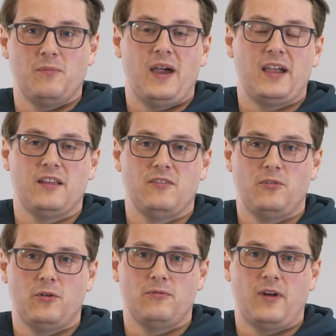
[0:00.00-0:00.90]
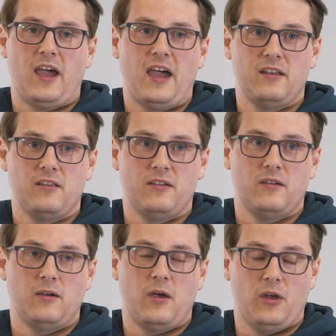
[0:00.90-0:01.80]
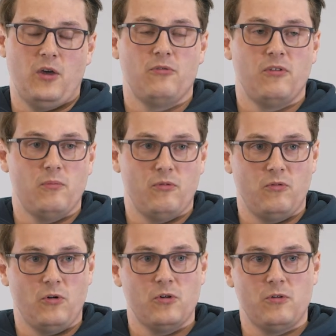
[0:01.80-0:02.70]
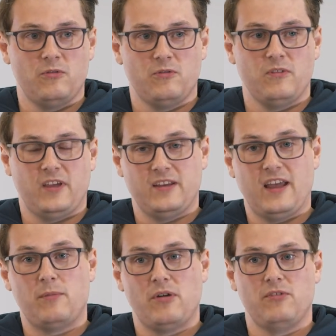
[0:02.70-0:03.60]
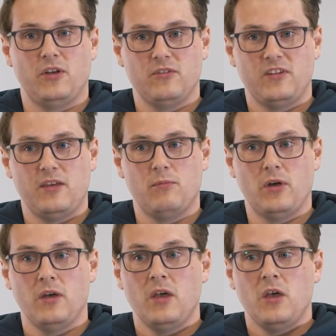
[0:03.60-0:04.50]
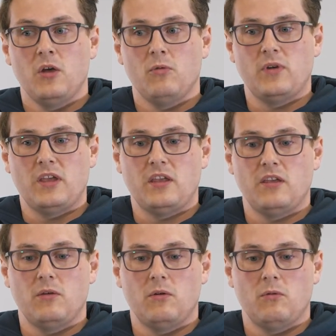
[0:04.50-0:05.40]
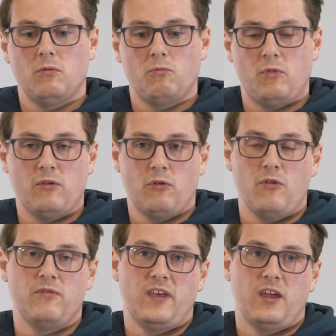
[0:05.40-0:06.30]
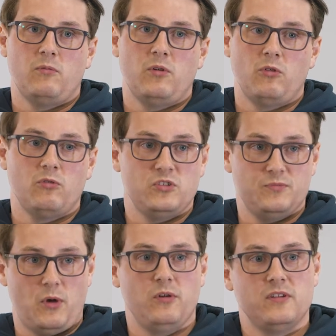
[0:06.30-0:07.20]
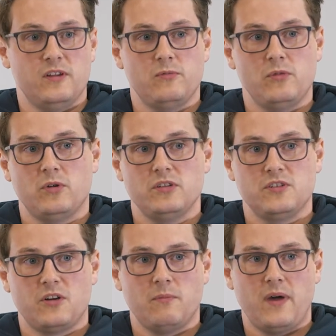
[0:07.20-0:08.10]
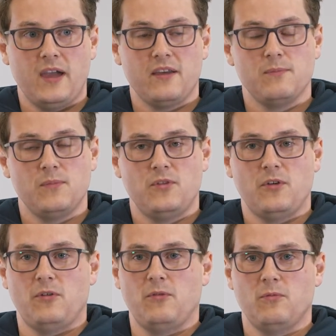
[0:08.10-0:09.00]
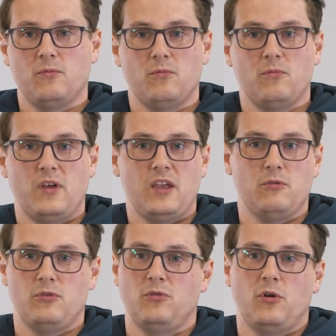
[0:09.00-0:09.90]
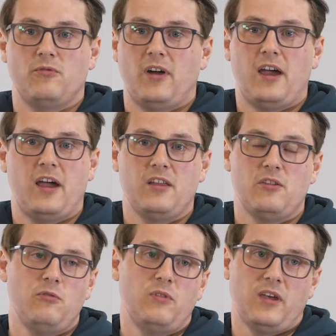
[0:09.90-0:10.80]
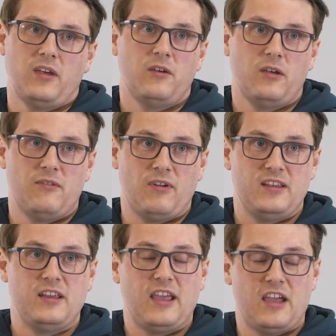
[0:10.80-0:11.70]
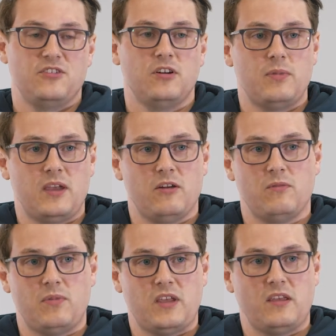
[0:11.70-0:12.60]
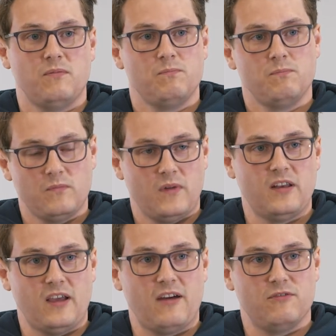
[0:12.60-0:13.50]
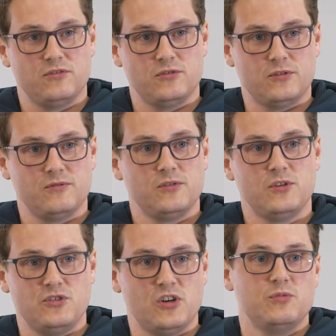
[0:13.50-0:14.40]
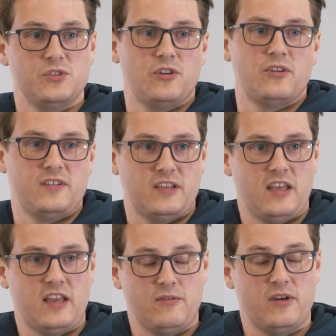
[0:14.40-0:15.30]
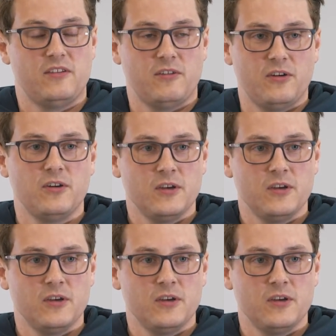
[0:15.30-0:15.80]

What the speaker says: back and sort of, I had a girlfriend before who's like now my fiance, but we were over there and we had always spoken that we wanted to come back. So it was sort of, I knew that if I did get a job here, I'd have sort of good job security in it anyway. So